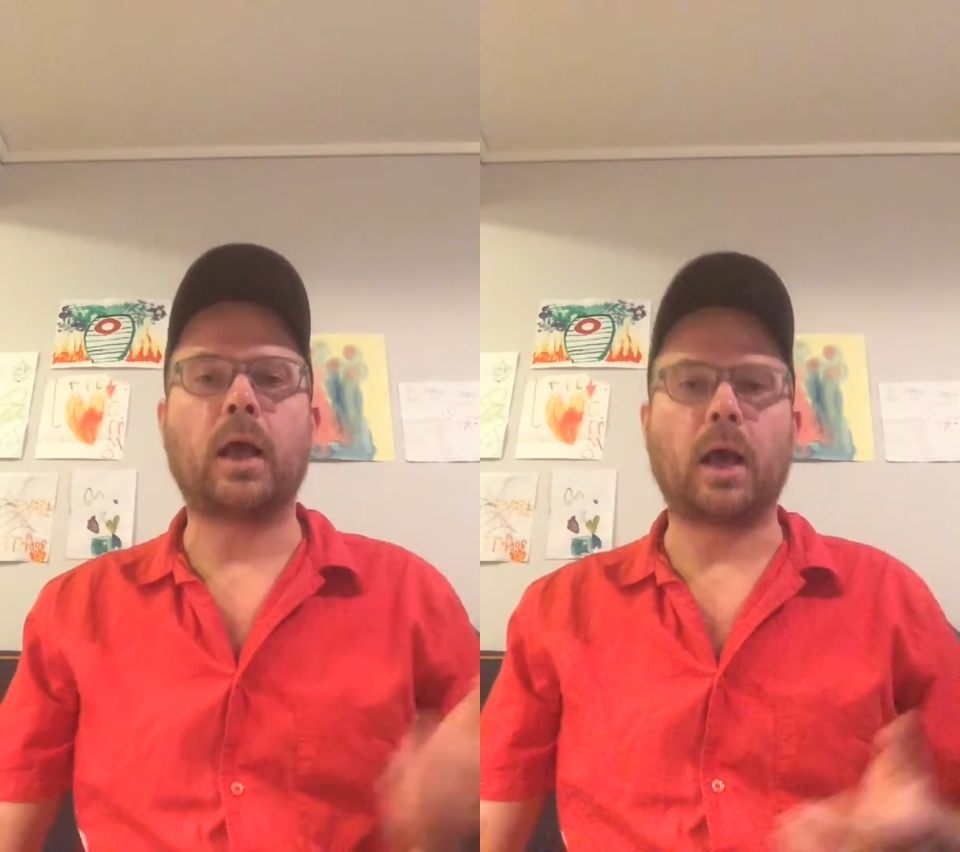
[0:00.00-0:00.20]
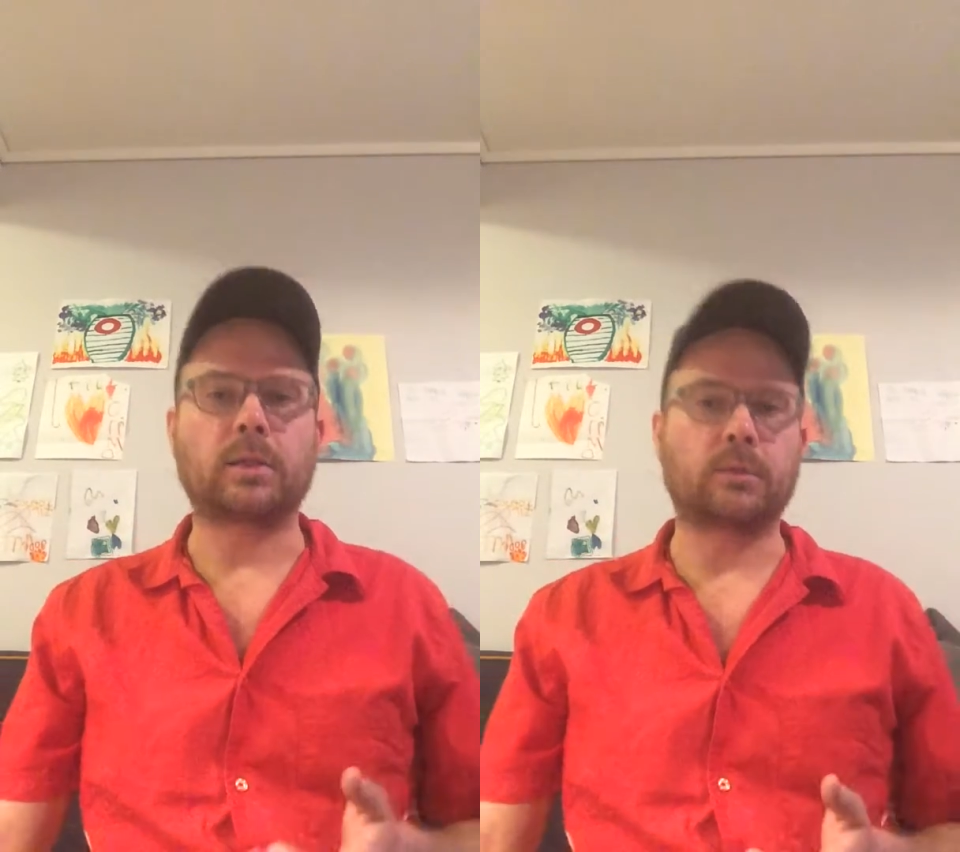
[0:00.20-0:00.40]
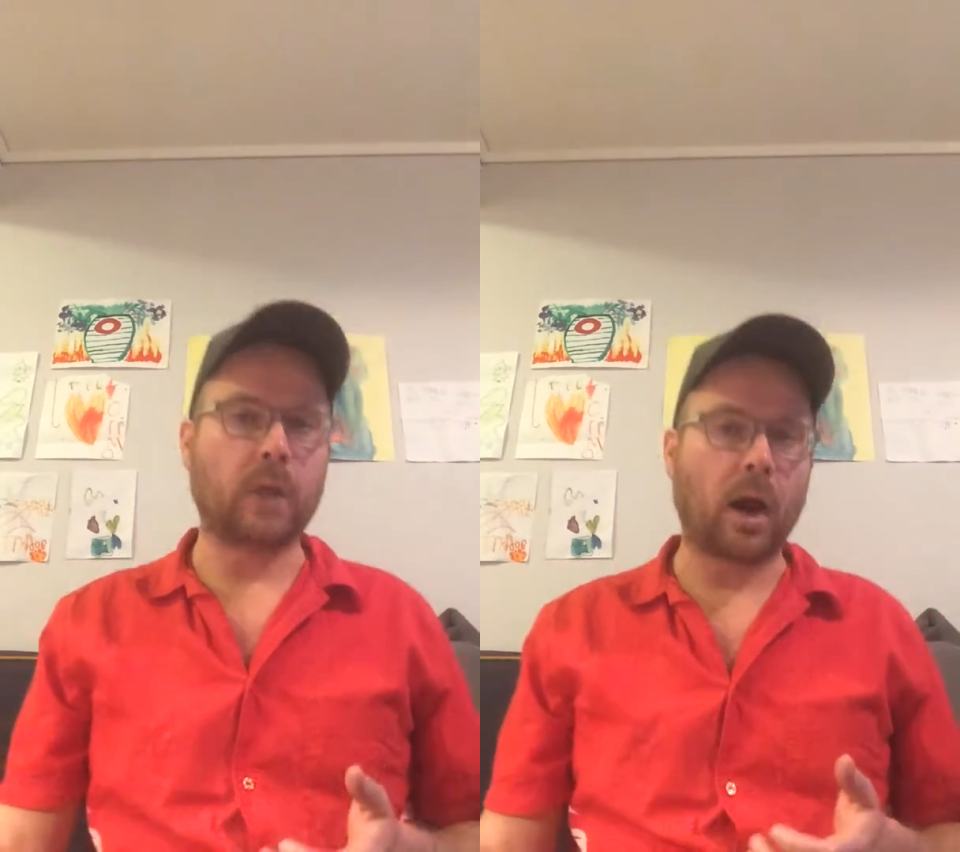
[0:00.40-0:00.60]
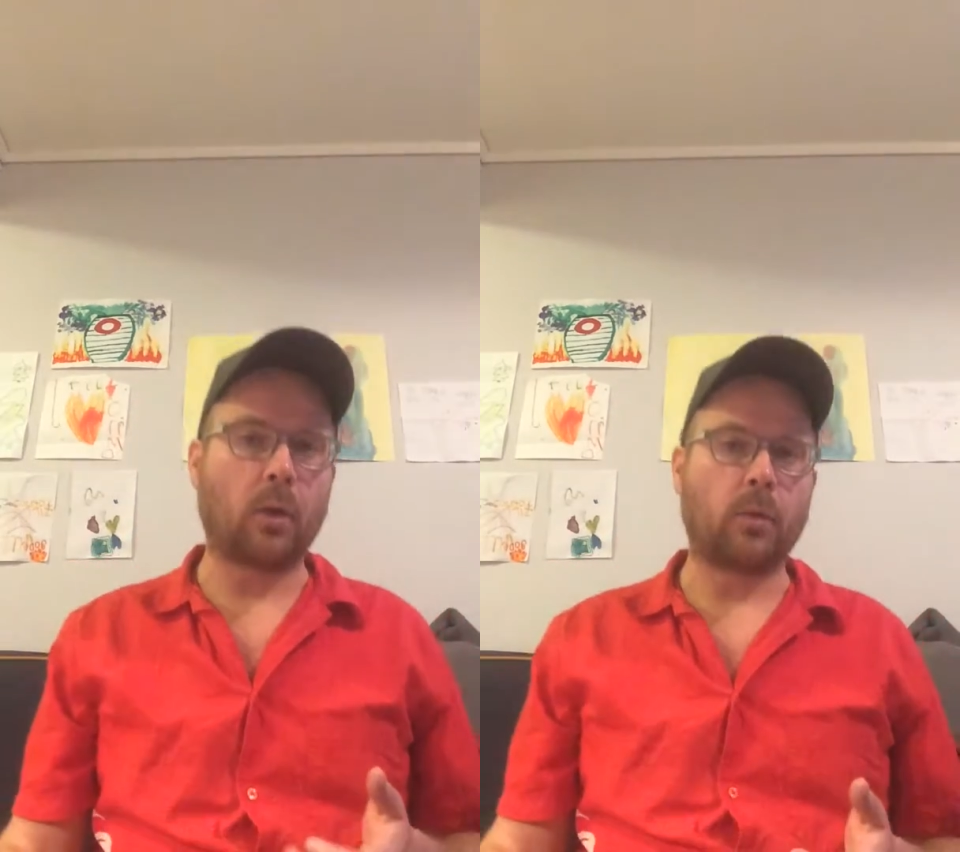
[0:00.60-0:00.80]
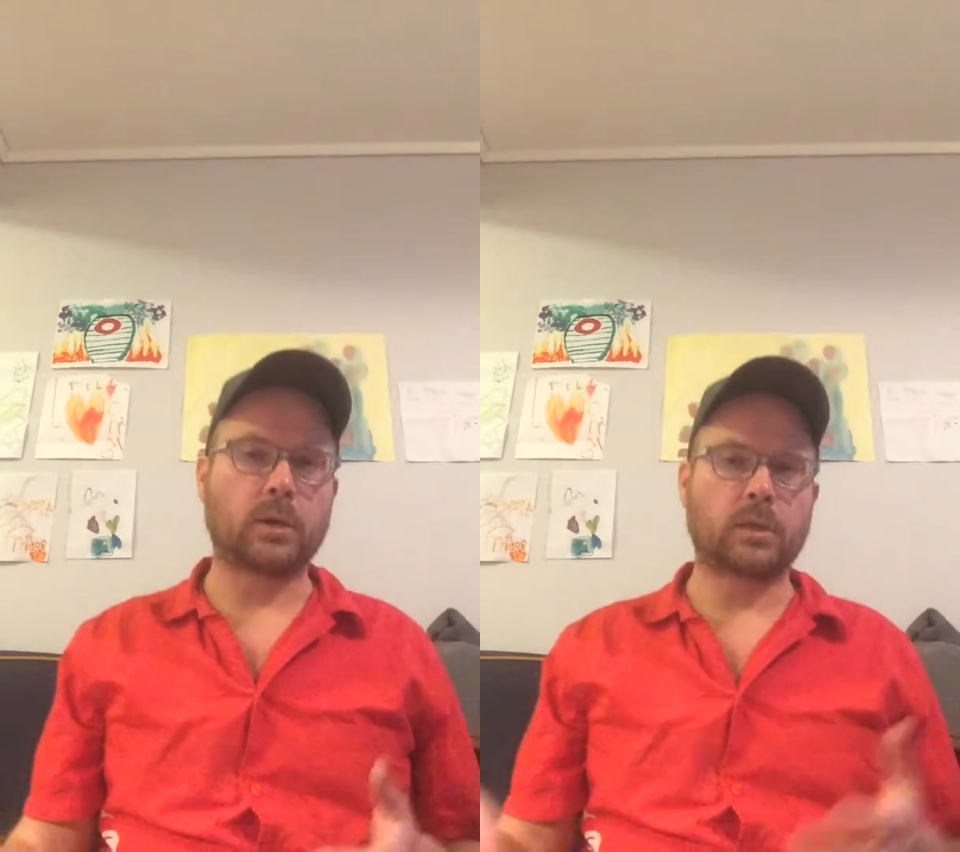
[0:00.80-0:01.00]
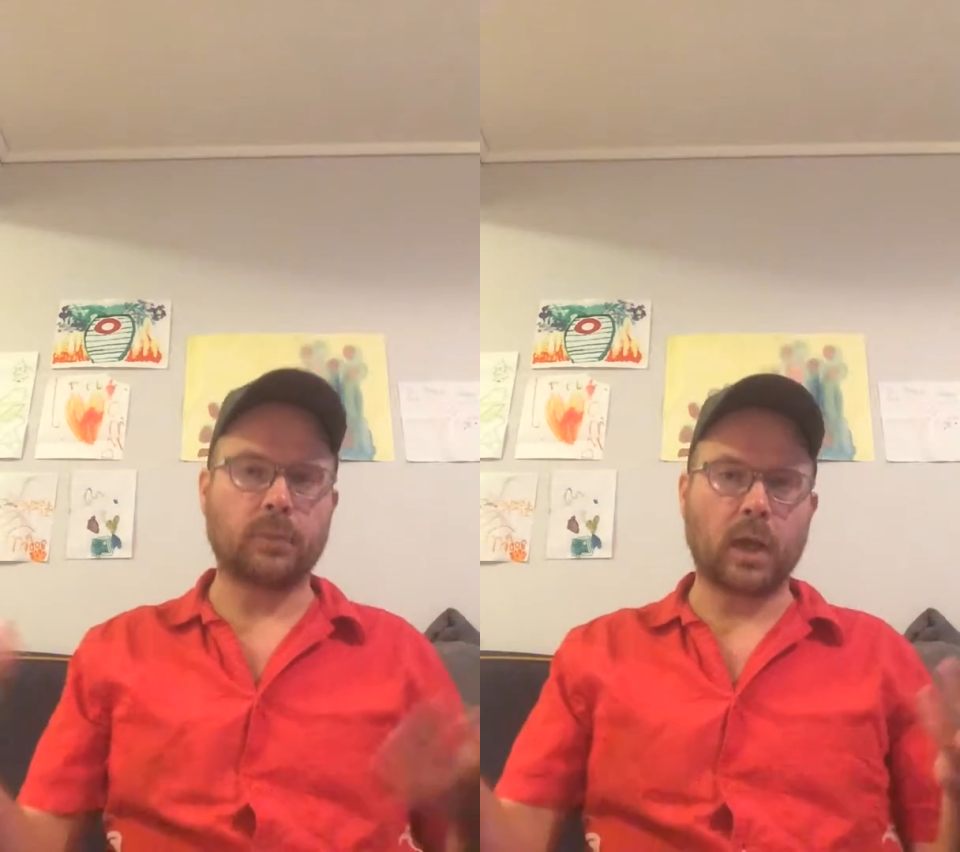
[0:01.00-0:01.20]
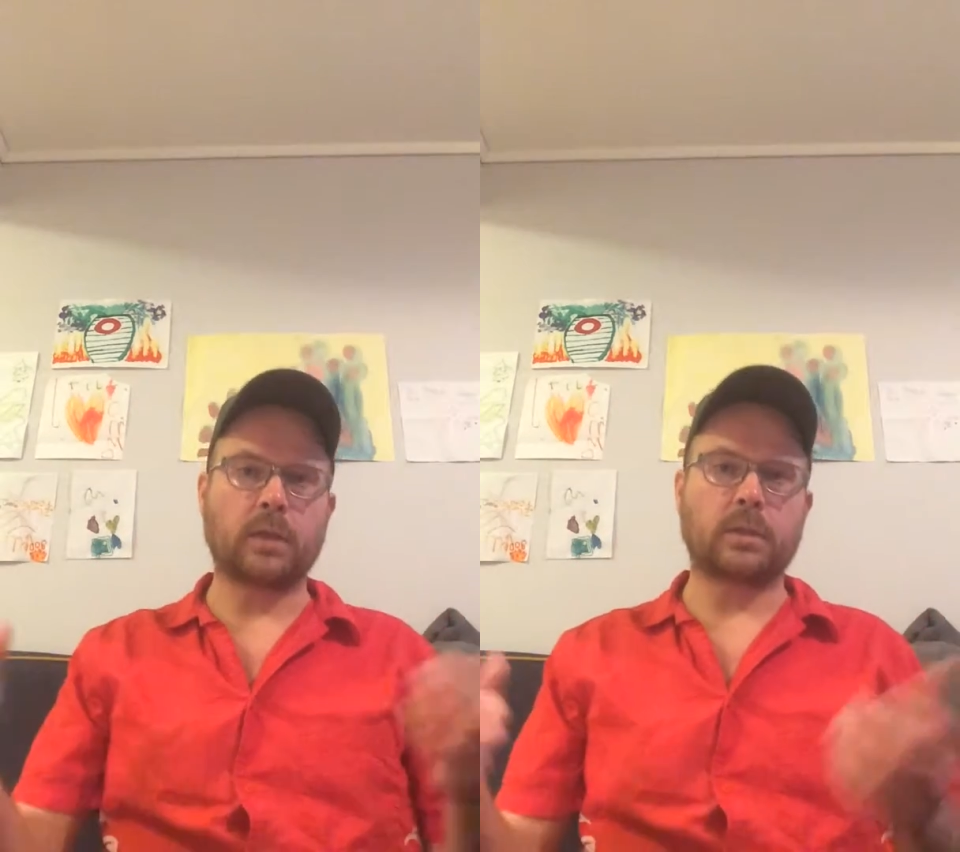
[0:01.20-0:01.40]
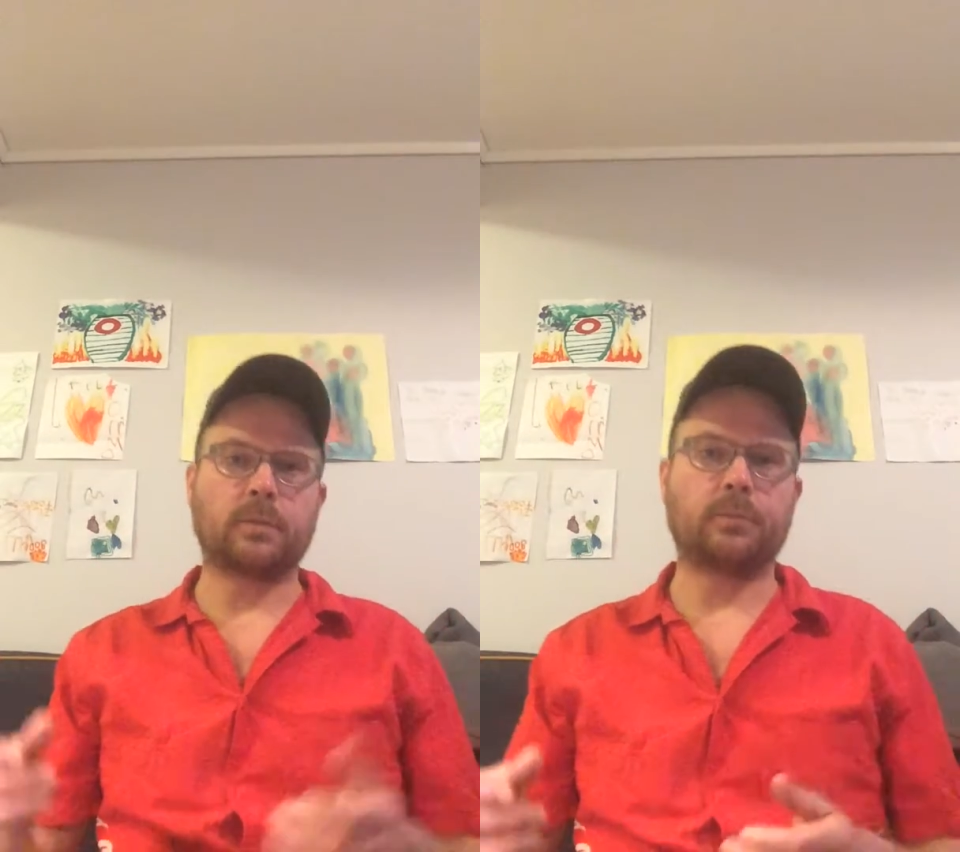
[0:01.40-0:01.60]
as of now, as of
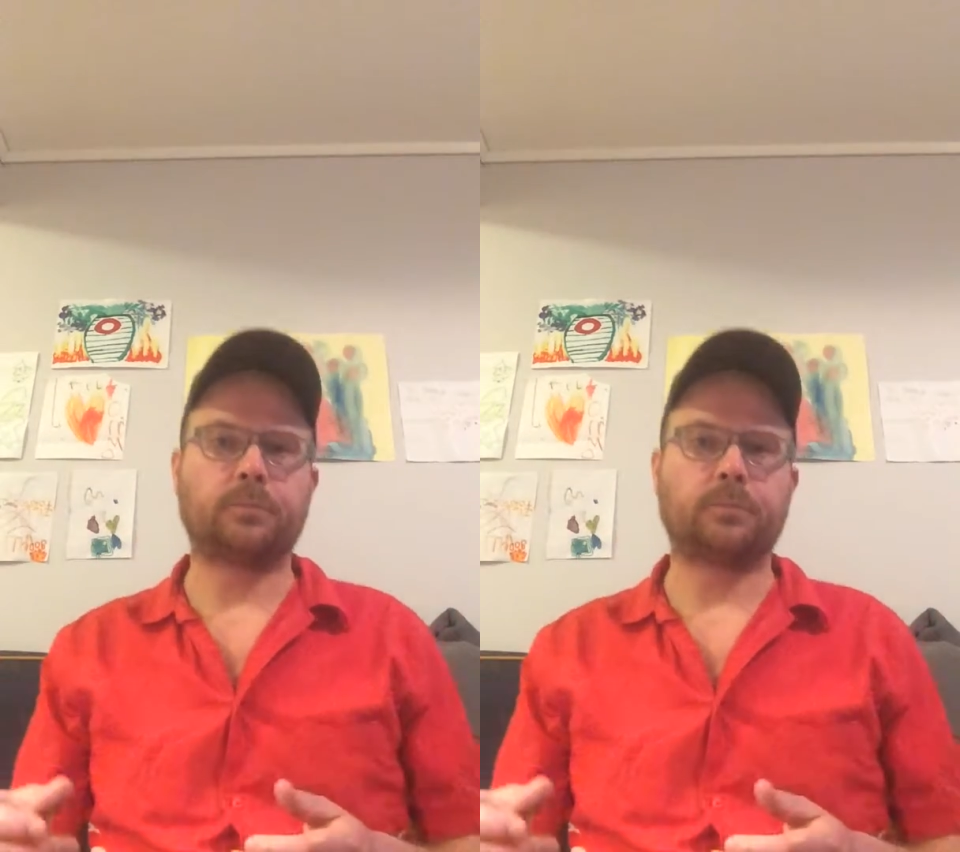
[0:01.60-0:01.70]
yet?